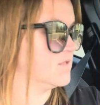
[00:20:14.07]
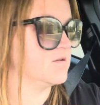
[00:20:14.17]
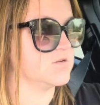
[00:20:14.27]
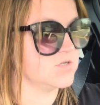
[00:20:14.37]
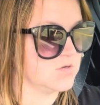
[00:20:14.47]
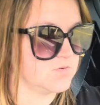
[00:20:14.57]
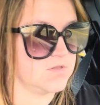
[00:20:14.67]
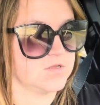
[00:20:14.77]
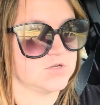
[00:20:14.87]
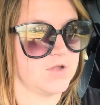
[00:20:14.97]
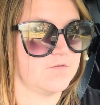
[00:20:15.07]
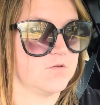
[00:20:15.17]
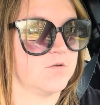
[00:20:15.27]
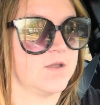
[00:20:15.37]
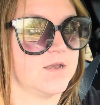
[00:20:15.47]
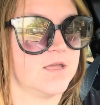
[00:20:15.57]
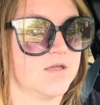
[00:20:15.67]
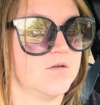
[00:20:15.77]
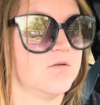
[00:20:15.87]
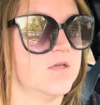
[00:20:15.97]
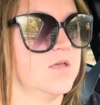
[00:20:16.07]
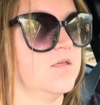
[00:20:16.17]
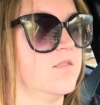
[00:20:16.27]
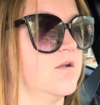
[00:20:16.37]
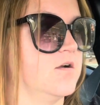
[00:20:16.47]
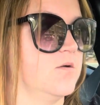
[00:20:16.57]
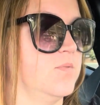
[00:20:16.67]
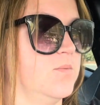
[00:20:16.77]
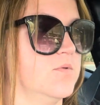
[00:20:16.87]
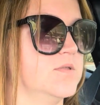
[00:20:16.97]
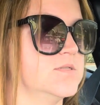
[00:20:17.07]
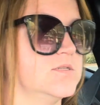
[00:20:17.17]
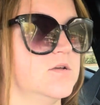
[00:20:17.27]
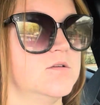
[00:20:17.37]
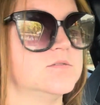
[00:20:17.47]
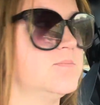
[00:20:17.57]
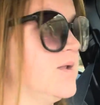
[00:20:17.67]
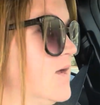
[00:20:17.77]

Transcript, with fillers: There's no one in the drive-thru right now. There are people in stalls, but I